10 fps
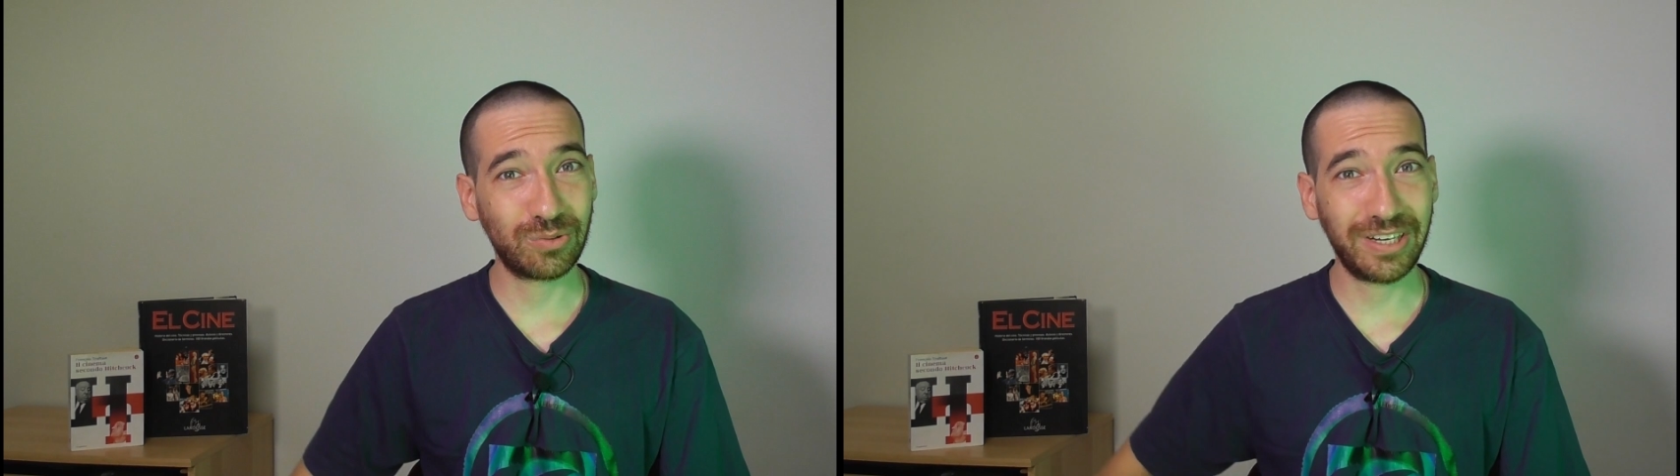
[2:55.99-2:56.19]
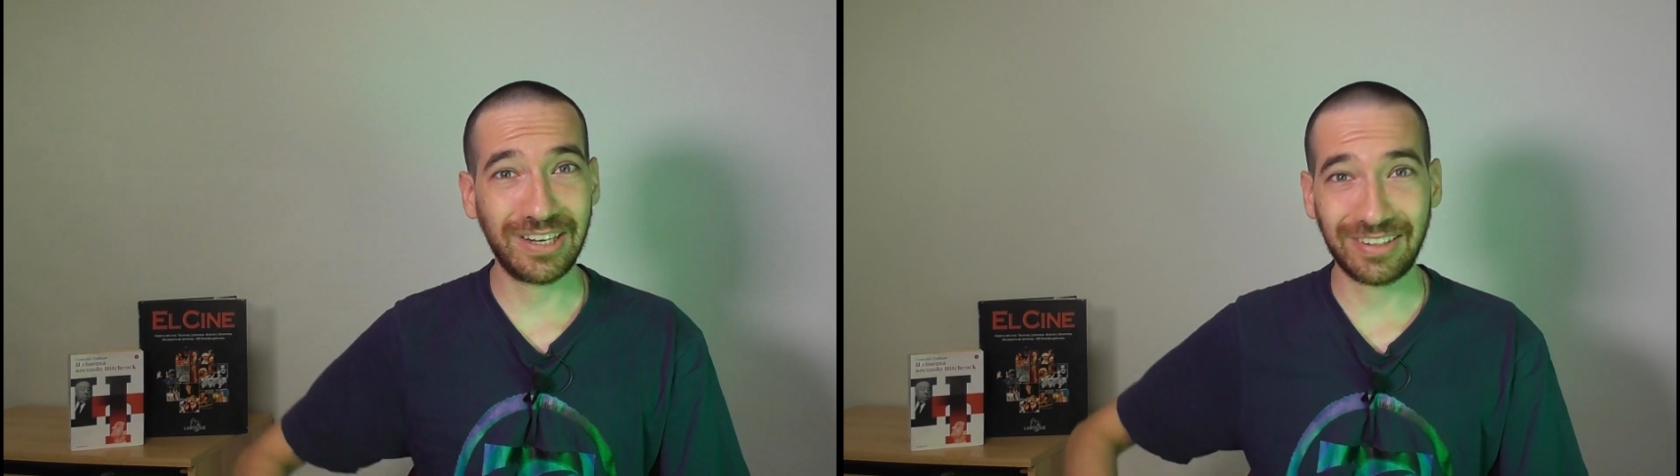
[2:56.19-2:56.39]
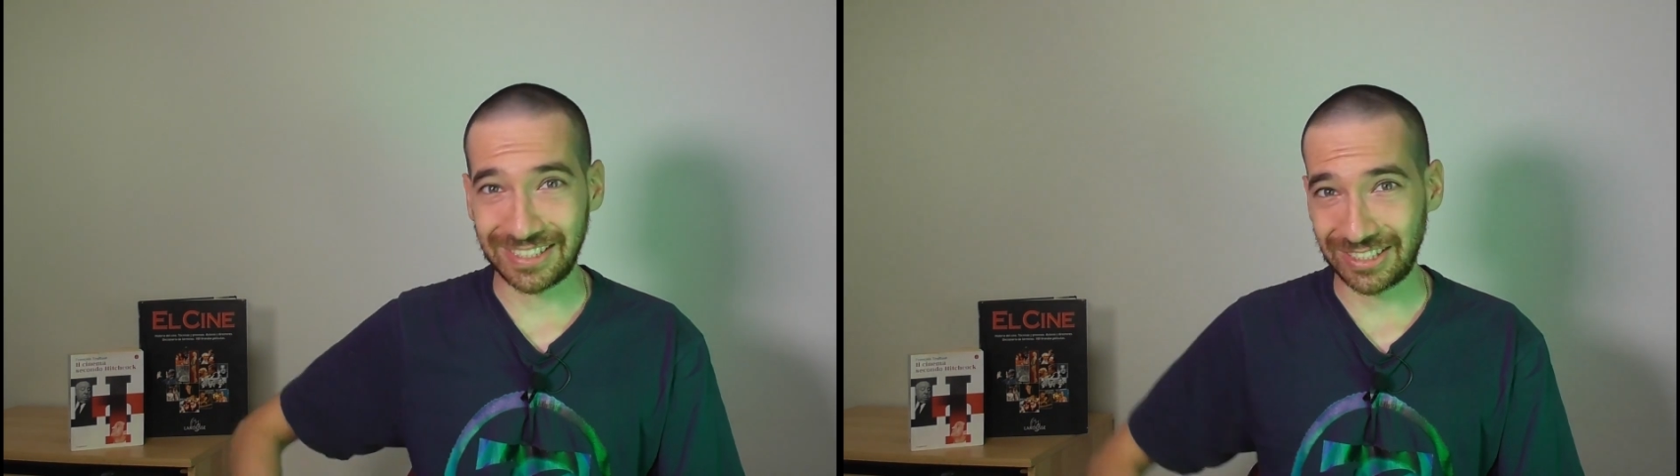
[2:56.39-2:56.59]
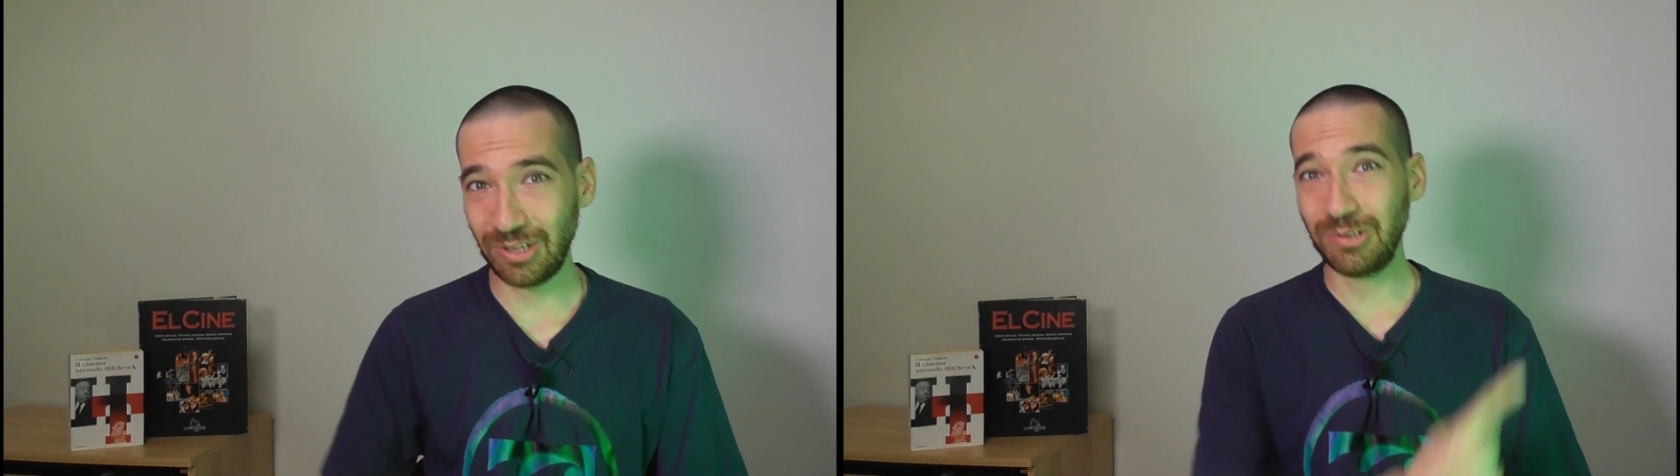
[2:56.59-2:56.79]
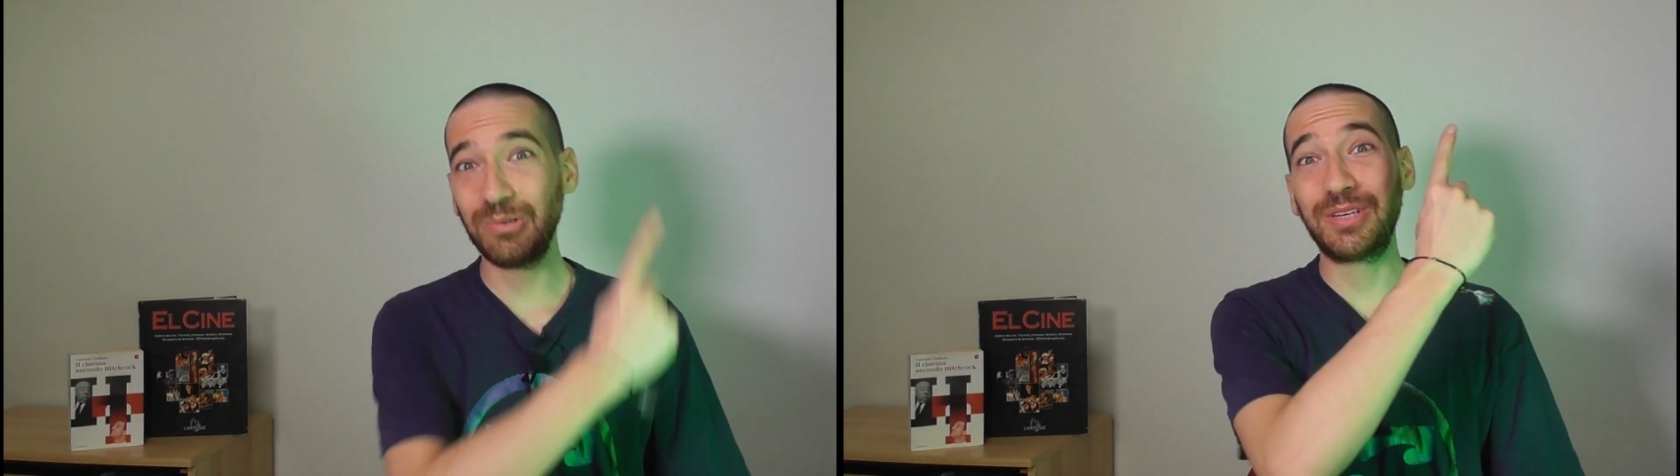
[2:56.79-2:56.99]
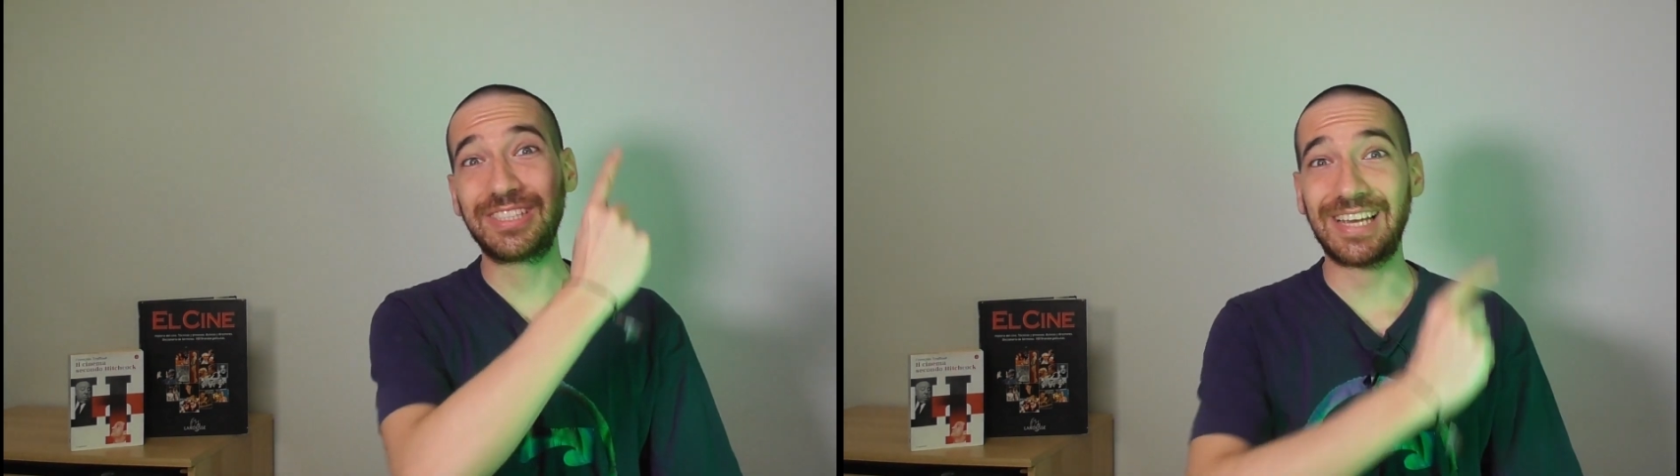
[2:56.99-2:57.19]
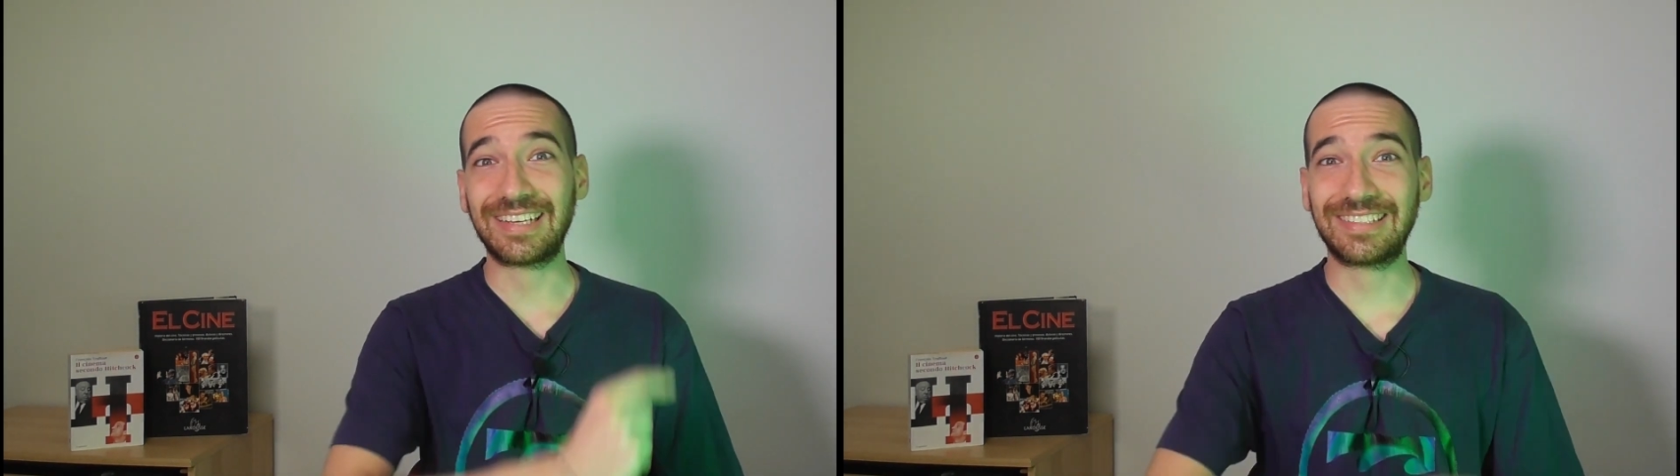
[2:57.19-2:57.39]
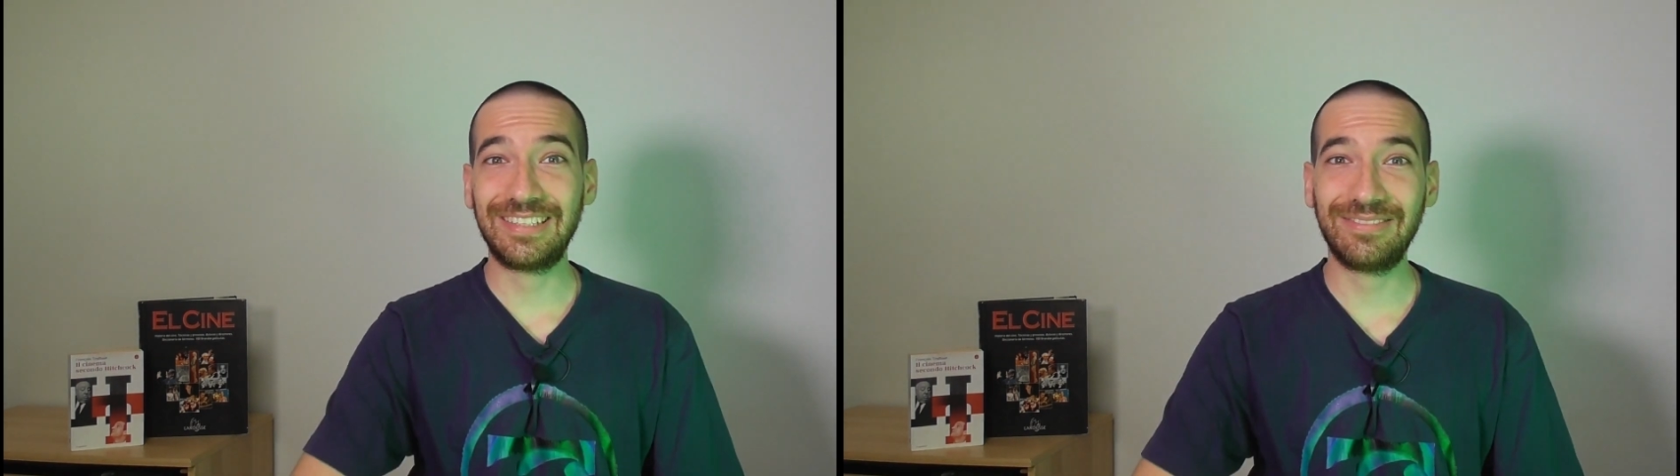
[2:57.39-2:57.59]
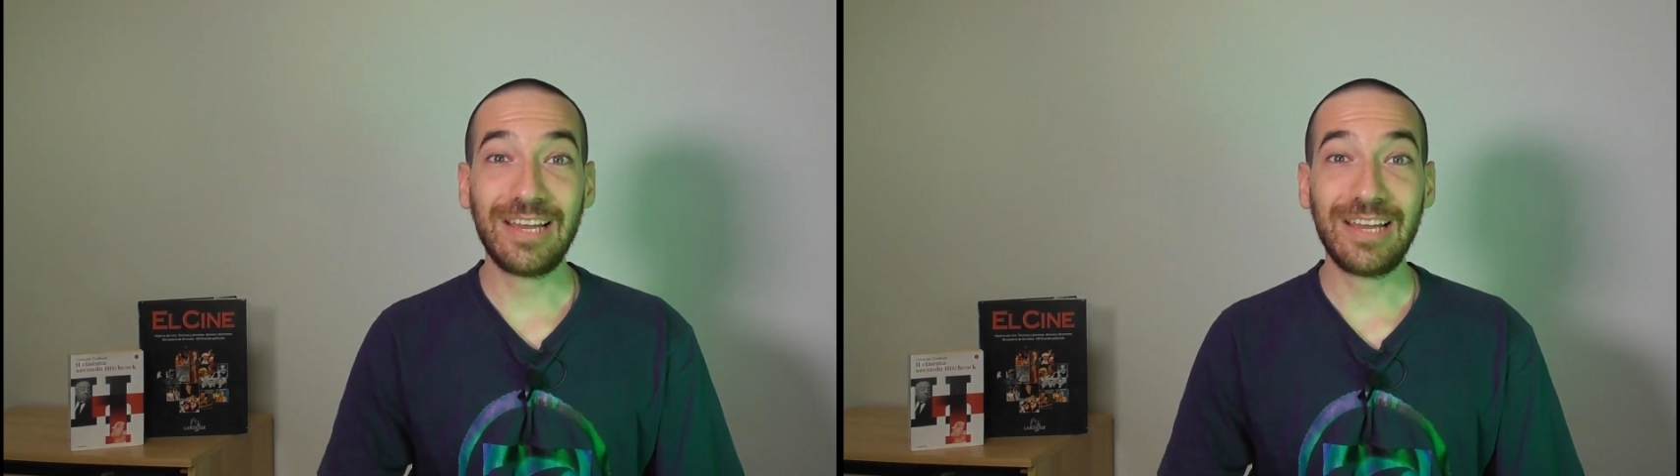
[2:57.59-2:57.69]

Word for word: radar is always active,